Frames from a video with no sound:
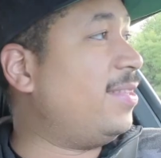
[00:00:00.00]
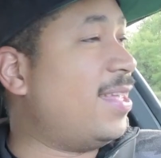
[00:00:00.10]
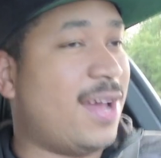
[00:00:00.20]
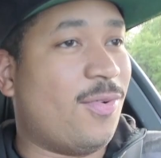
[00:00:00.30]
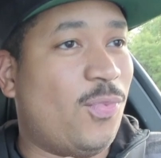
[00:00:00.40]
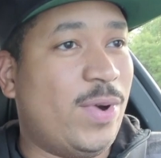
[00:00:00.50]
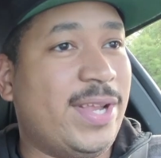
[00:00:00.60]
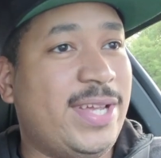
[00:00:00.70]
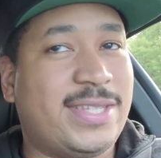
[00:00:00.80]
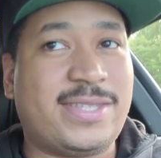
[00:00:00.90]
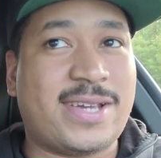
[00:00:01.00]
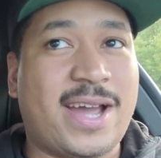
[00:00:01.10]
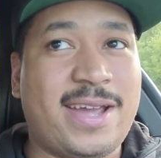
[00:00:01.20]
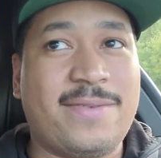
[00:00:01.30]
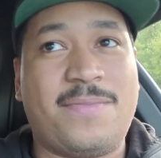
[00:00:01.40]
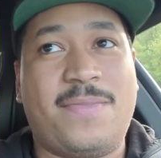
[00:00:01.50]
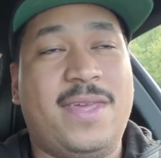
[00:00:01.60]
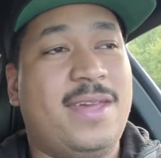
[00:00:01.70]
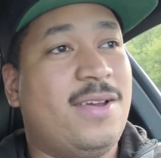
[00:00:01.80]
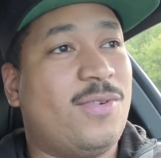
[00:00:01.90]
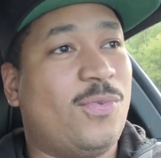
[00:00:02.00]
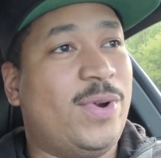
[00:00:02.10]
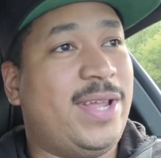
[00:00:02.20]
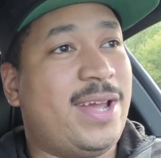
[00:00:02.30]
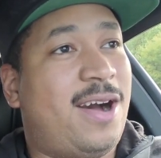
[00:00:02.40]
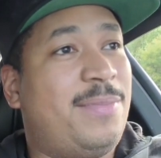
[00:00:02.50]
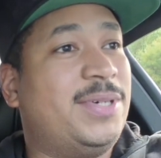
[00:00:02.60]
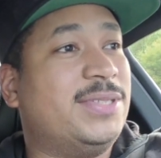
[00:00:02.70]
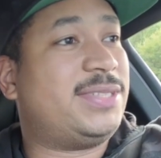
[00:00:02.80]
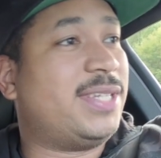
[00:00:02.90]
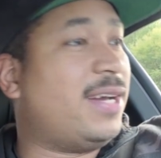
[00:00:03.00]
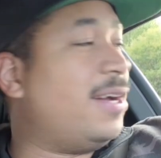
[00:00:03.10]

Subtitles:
That really tight, really almost